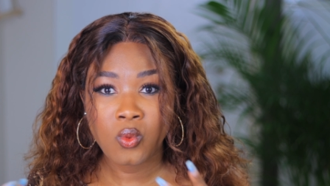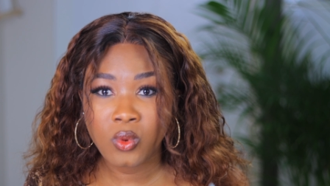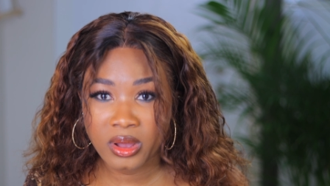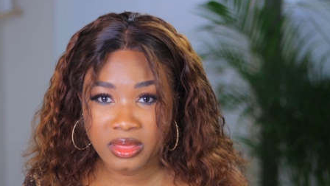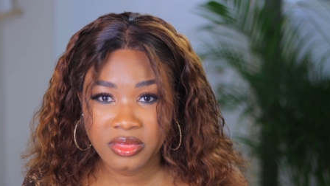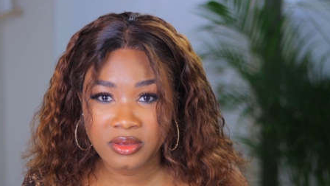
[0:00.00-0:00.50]

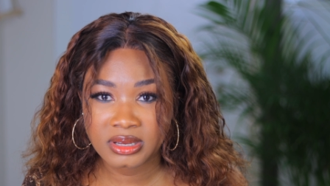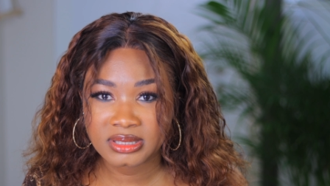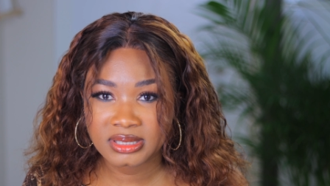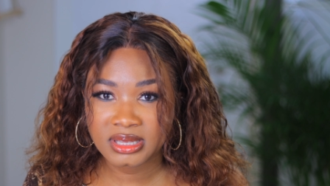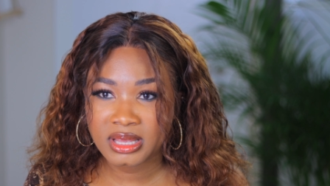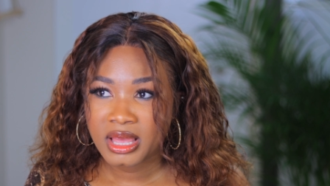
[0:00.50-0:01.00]

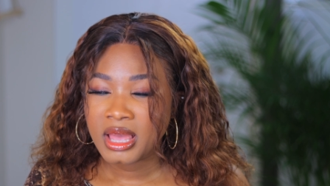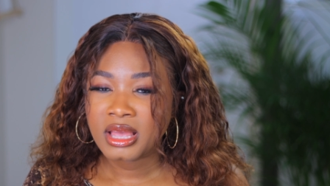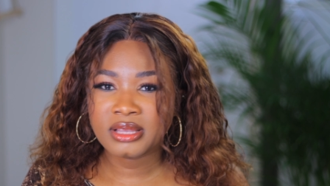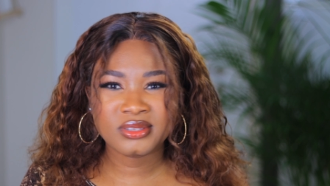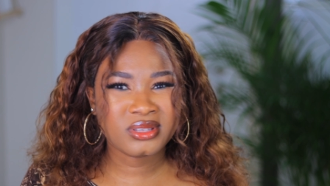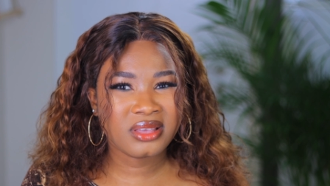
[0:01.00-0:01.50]
1.30,
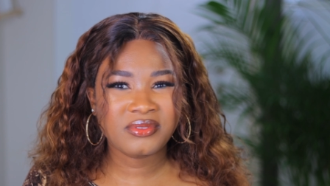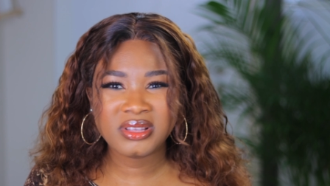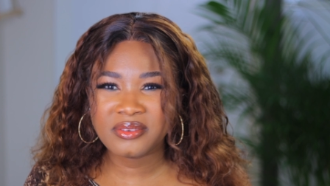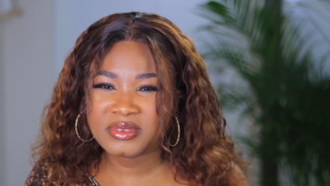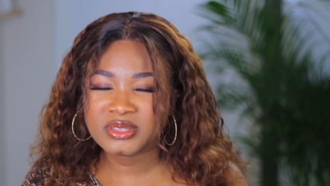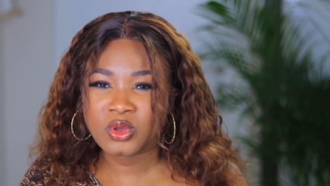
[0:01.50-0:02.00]
it's even
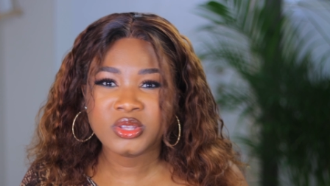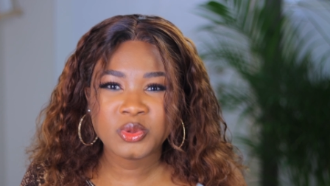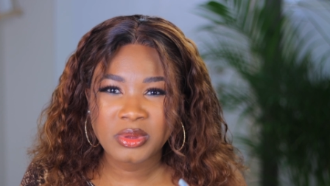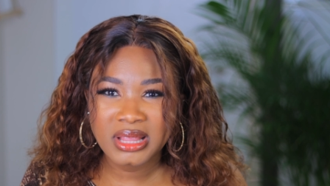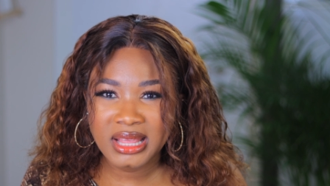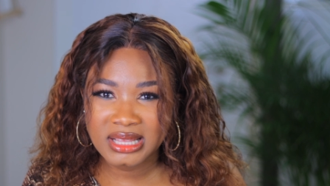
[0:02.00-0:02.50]
if it's going to
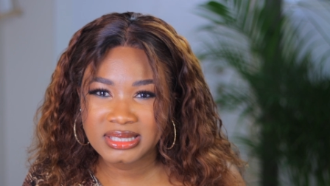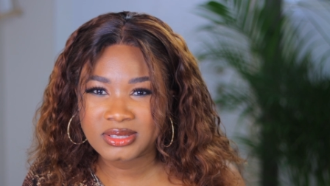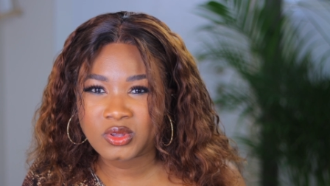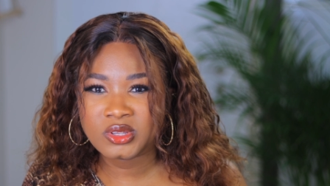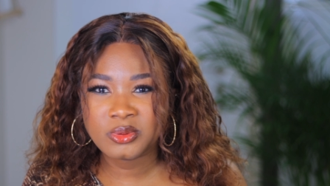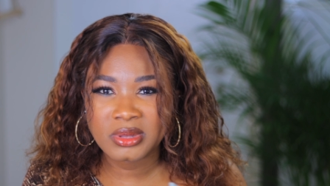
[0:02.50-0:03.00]
be late
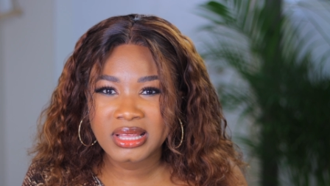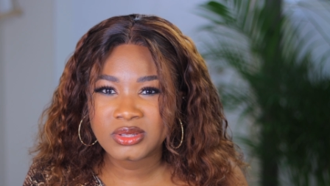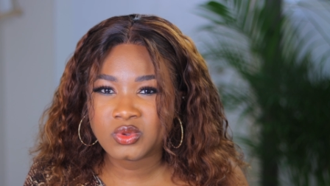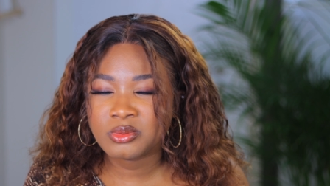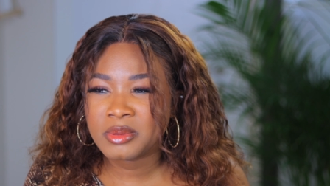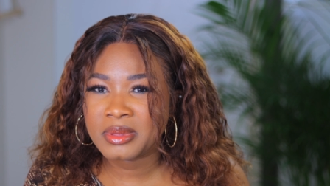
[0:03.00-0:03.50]
it's going to be late
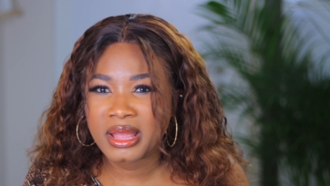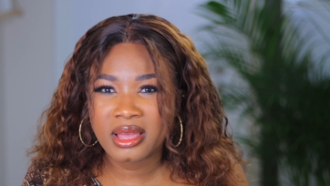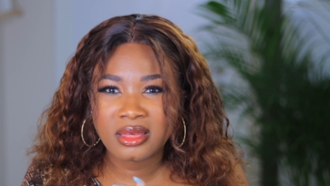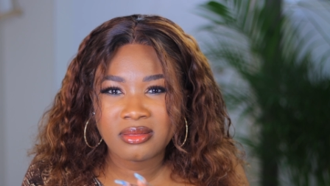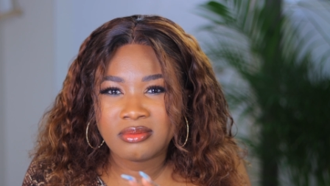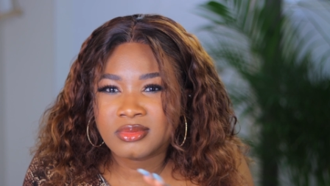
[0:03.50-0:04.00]
with maybe
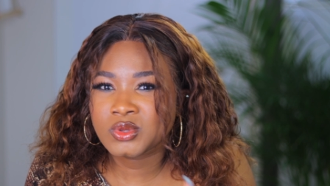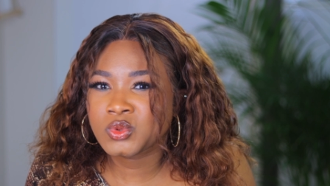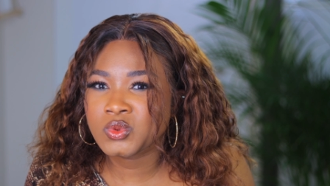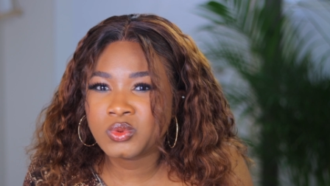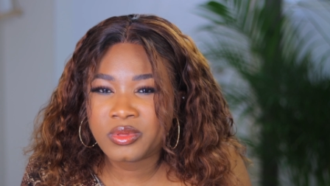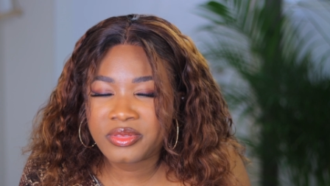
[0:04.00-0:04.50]
like
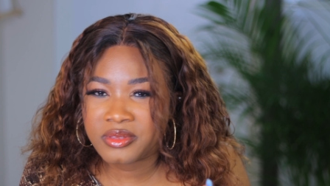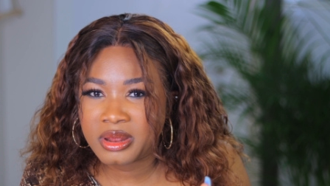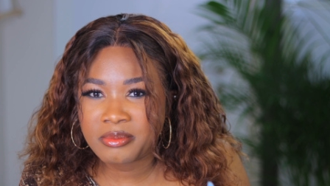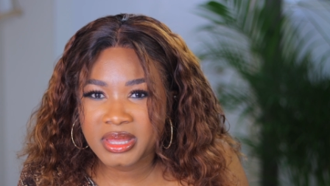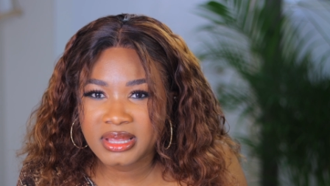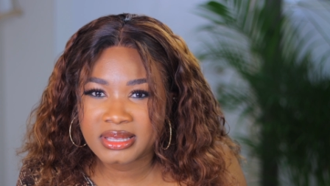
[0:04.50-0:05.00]
two, three
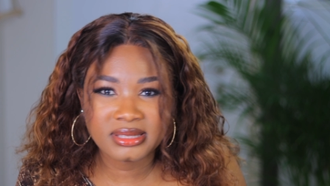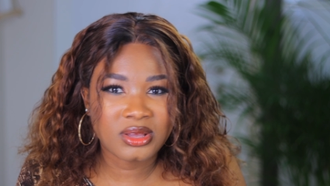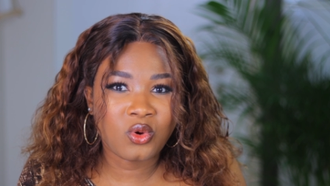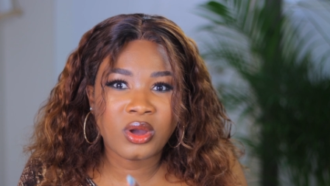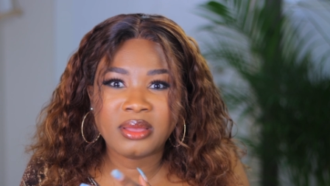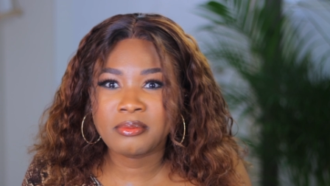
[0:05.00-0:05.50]
minutes,
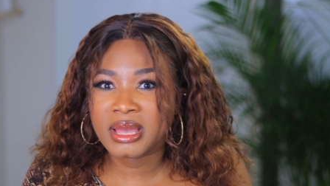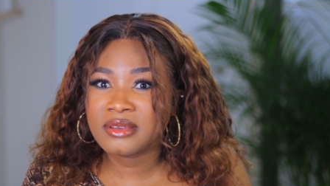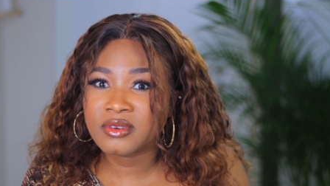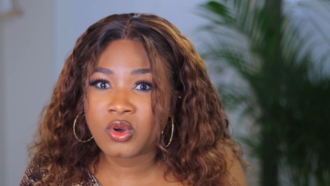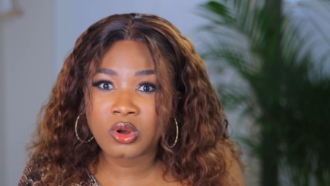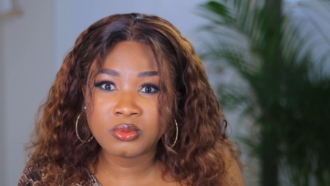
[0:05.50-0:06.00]
or it might
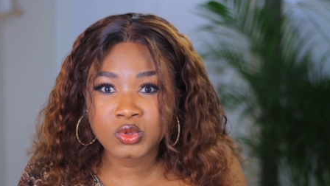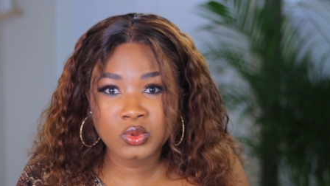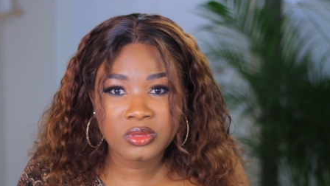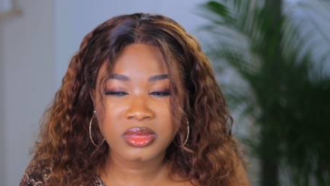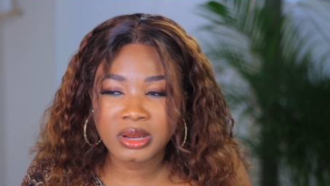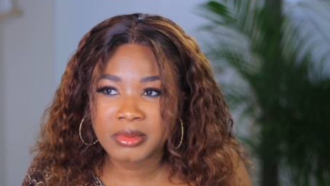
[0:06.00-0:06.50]
even come
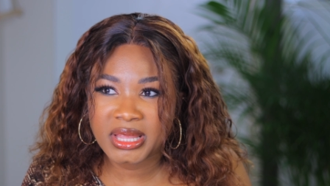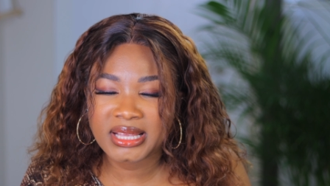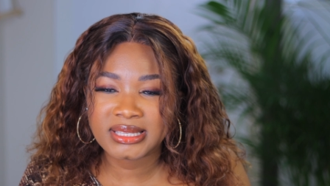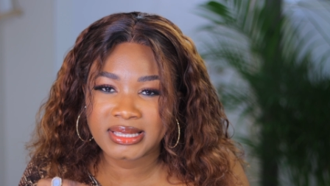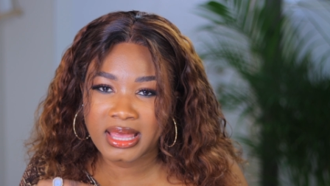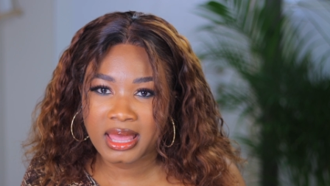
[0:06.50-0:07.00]
two, three
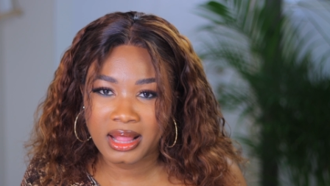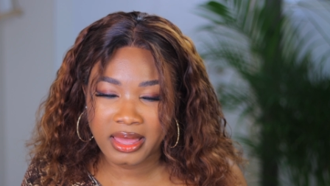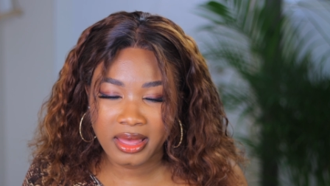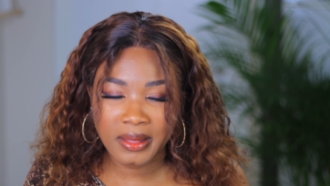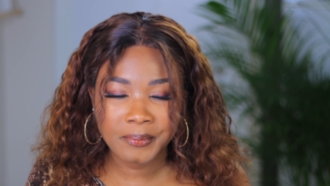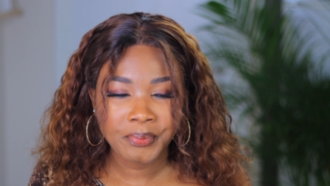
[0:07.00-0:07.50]
minutes
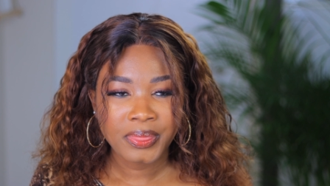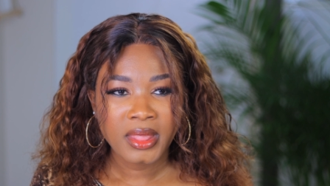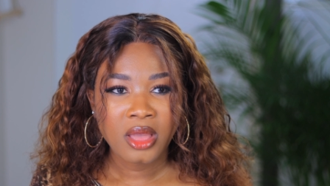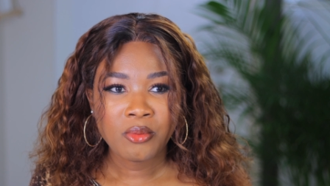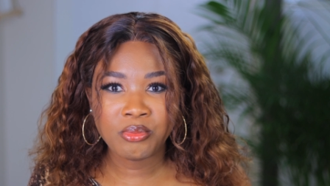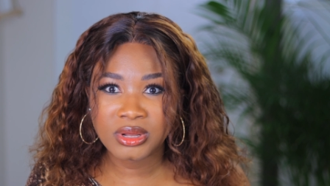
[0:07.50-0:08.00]
earlier.
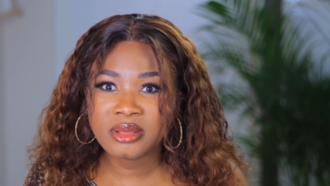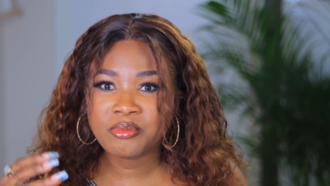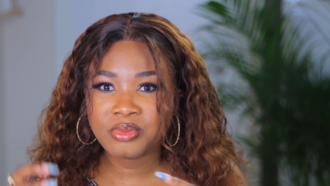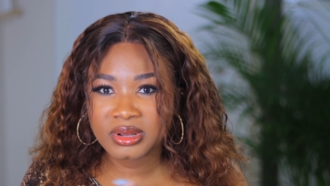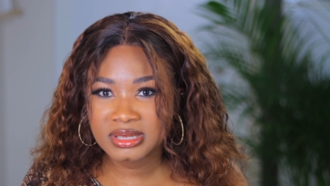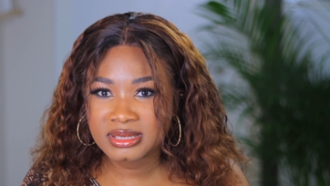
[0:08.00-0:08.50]
But the
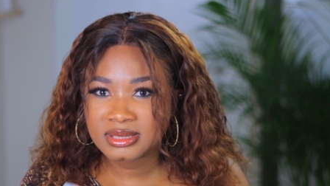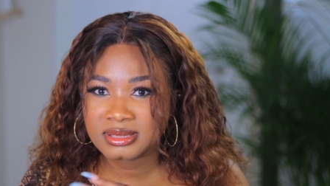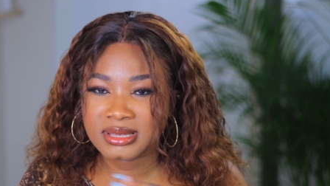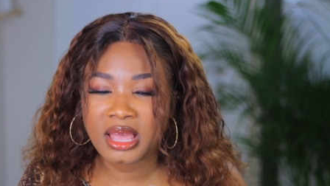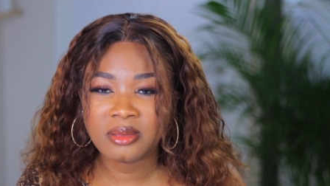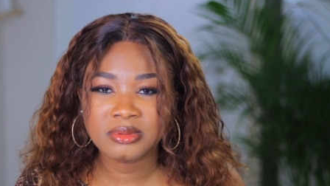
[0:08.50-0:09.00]
bus
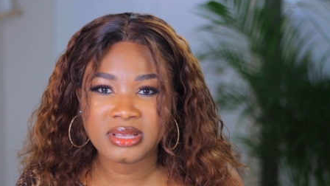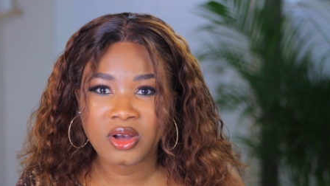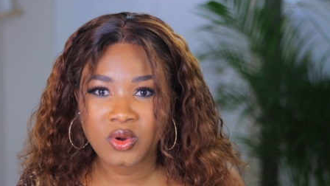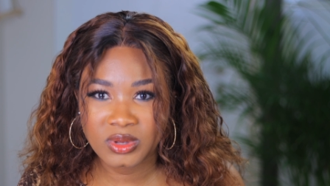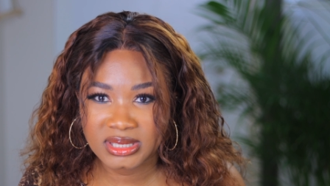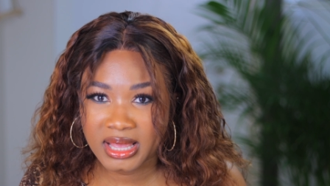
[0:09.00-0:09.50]
times are
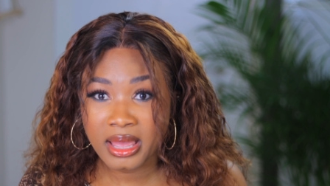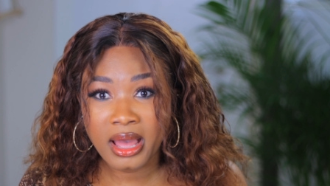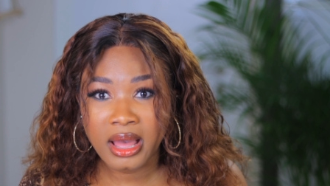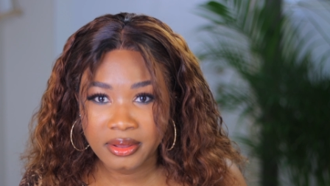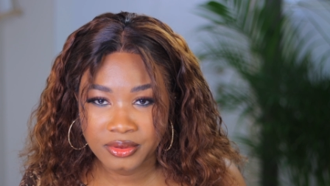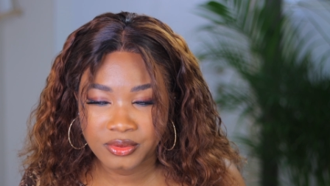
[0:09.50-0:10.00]
always like
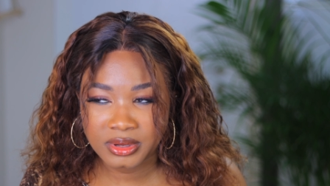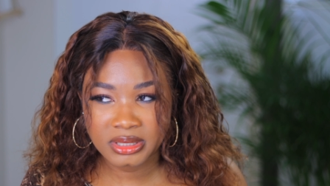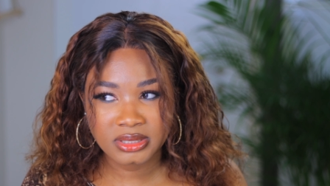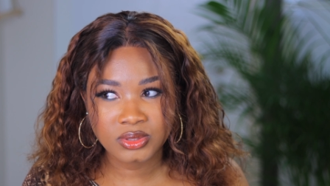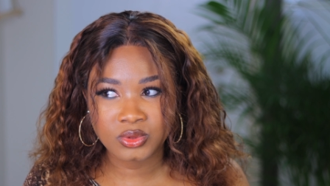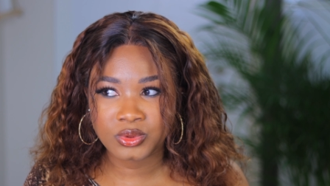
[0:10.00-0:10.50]

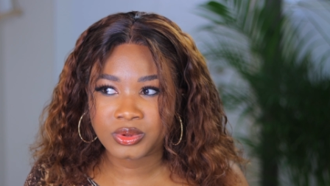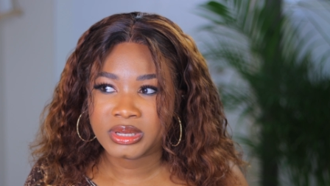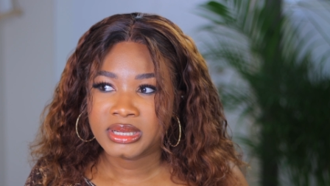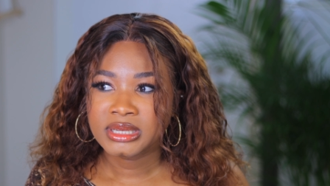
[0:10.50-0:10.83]
accurate. So